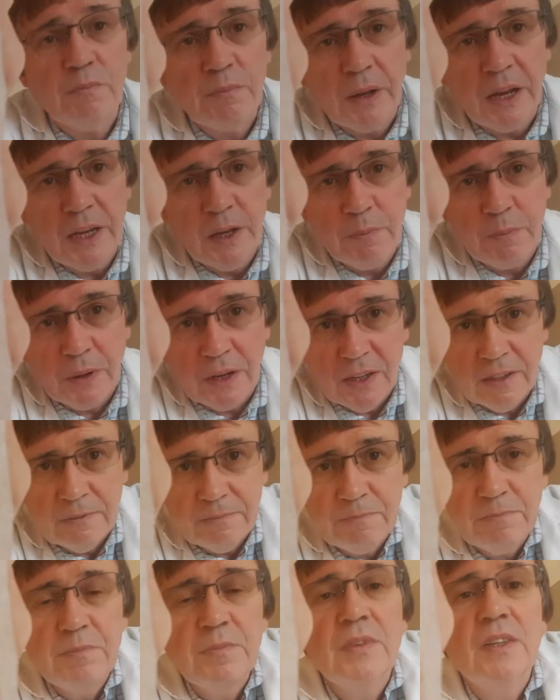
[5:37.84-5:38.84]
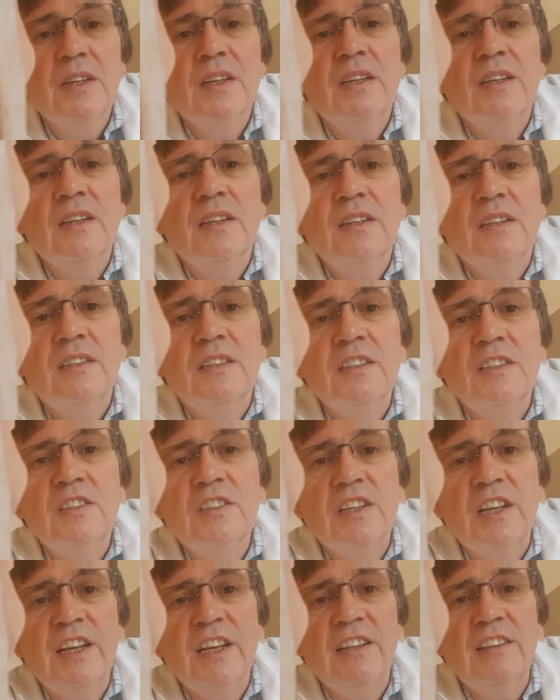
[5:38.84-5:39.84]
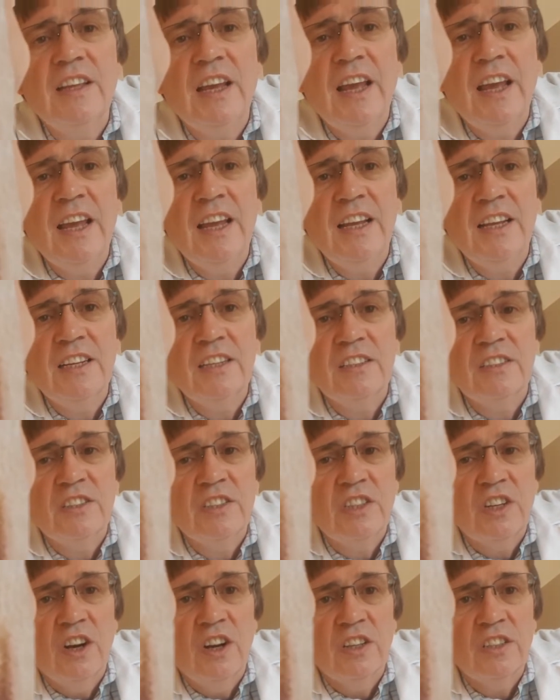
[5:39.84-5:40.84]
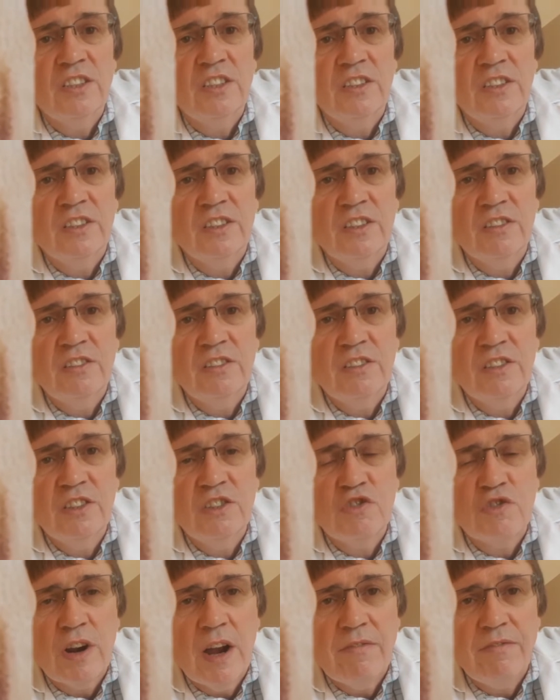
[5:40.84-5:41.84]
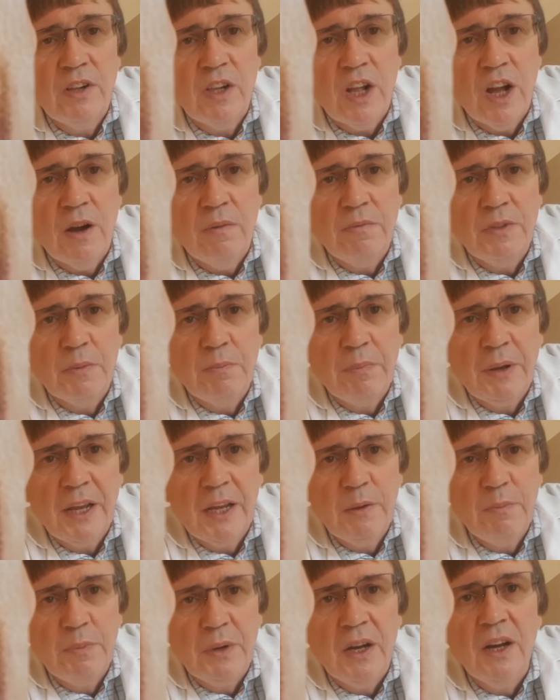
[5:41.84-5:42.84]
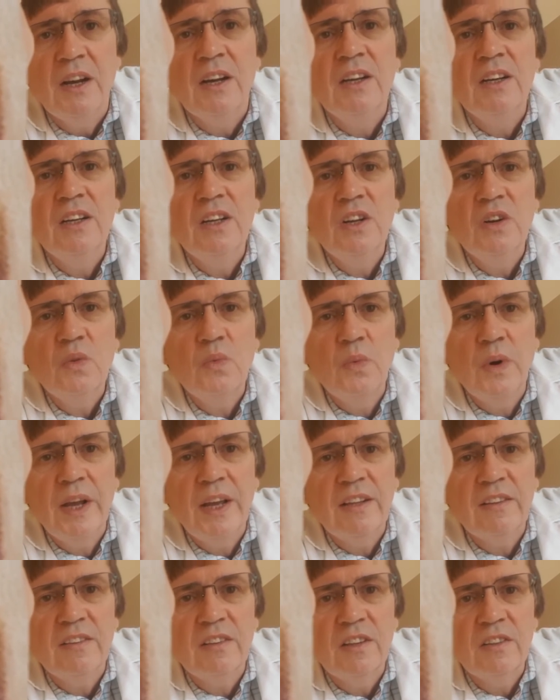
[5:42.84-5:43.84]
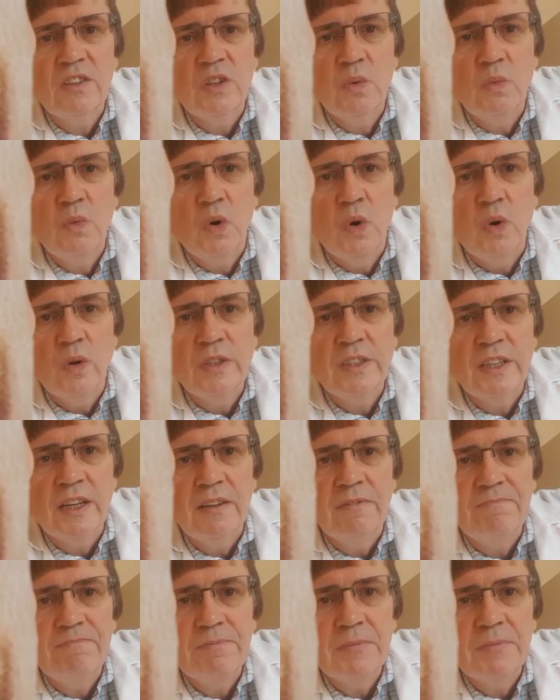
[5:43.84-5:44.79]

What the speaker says: paper. You see, the ink has started to travel up the paper with the water.